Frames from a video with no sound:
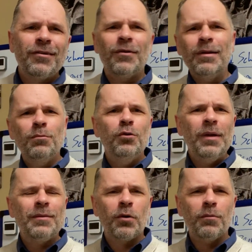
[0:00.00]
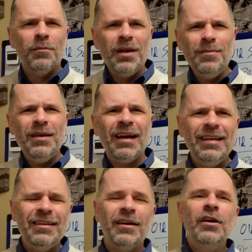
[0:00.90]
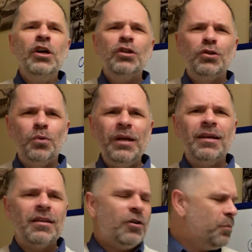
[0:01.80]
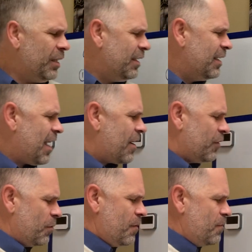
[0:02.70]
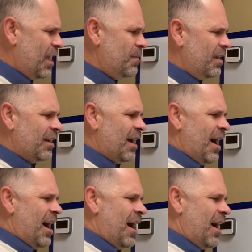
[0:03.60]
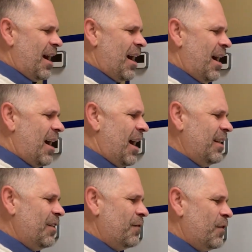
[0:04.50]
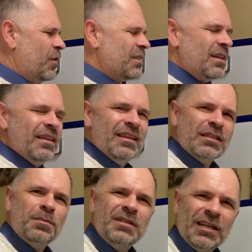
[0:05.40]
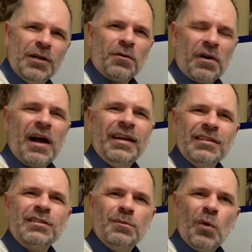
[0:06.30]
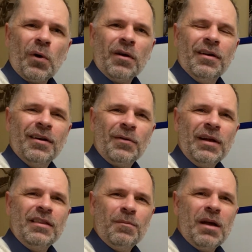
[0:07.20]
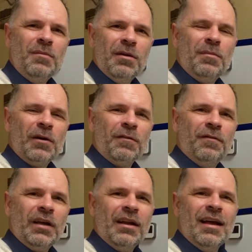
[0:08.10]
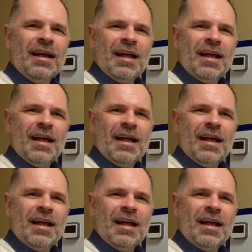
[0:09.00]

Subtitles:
Red and blue make purple. Maybe I need to tweak a little bit and get out of there. Maybe I need to focus on this particular audience more, right? They might be a better fit.